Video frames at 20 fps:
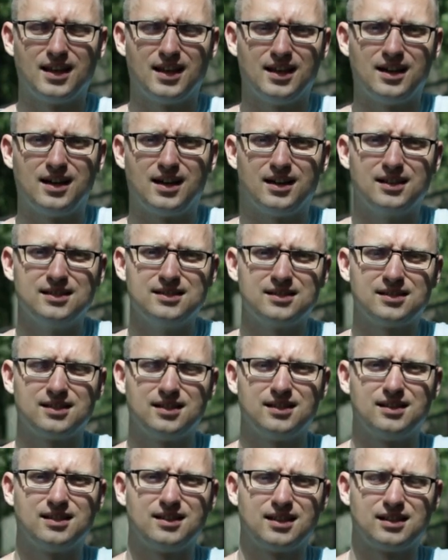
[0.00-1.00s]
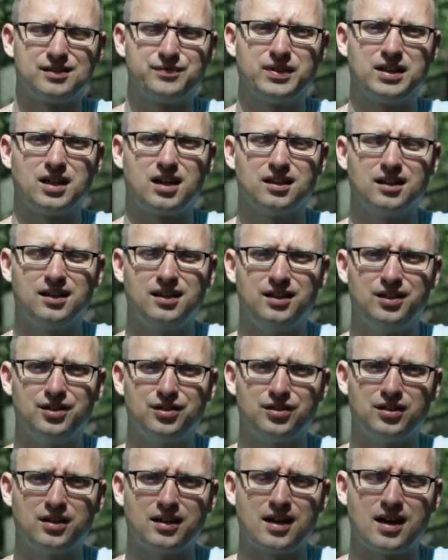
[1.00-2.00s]
Hey guys, it's Vitaly
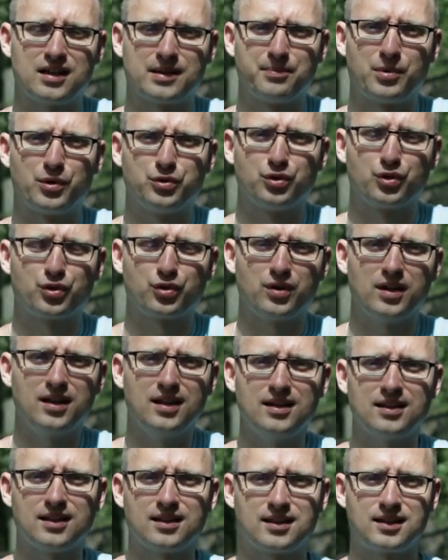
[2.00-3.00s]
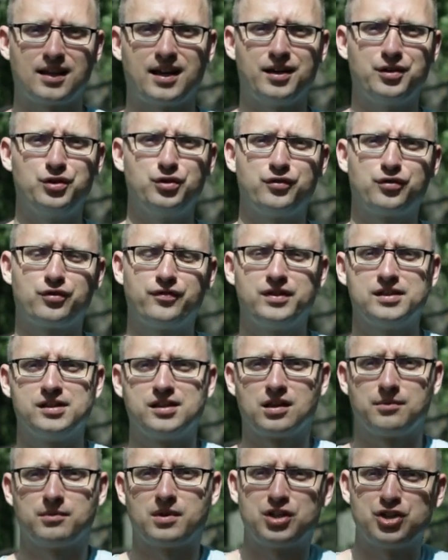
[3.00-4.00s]
here at About Ukraine, and thank you for
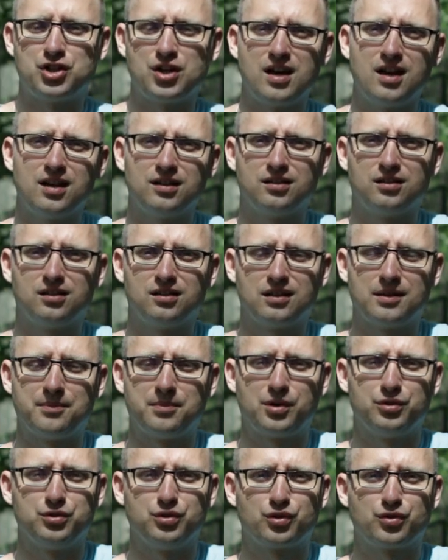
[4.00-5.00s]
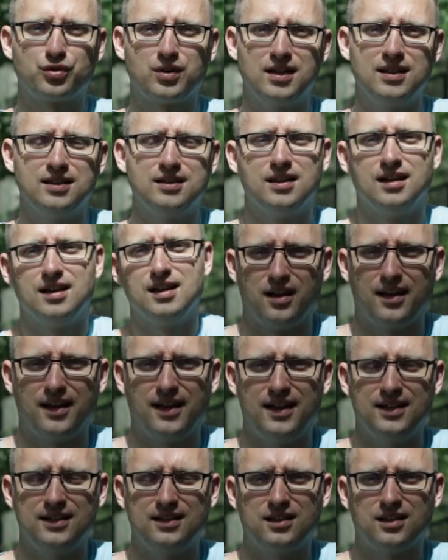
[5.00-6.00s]
visiting my channel About Ukraine.
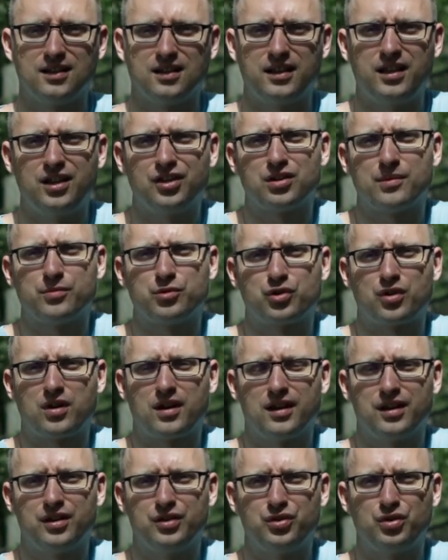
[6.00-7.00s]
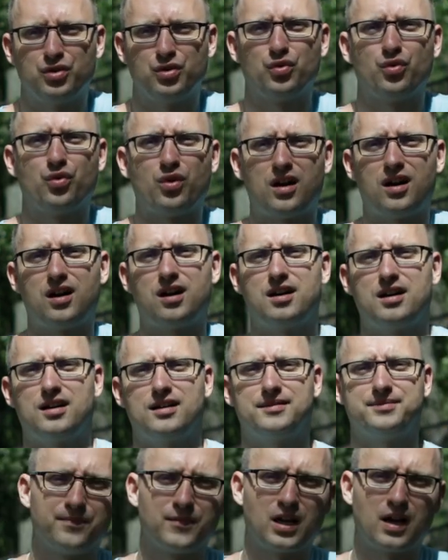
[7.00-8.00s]
And here I'm trying to
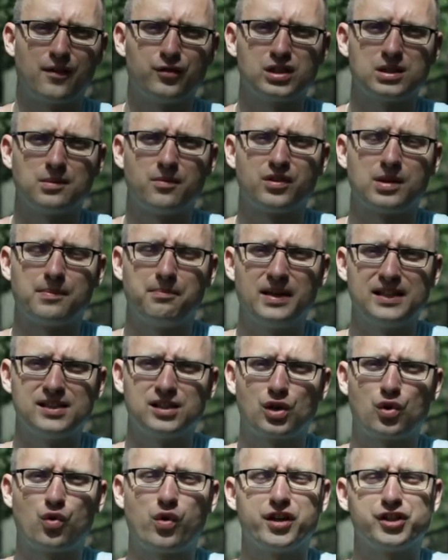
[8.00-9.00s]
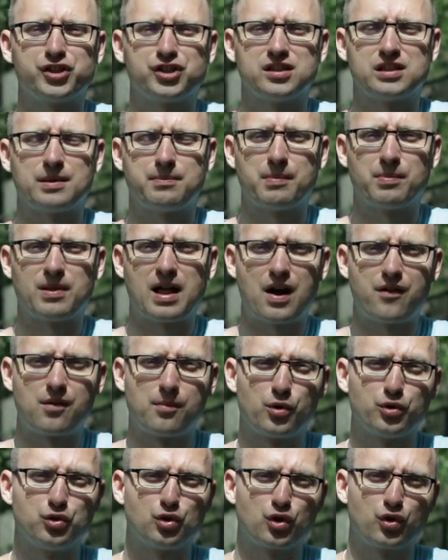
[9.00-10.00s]
cover some of the basic questions that people have
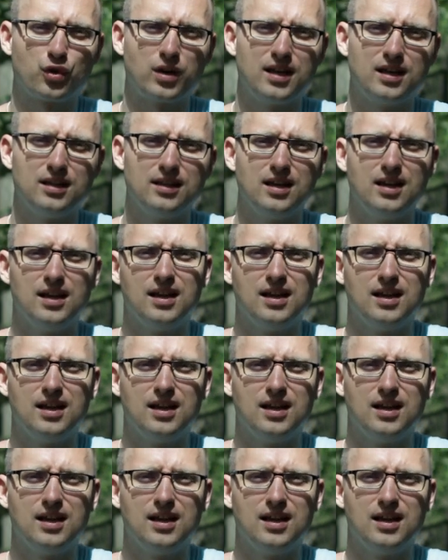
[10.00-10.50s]
about Ukraine.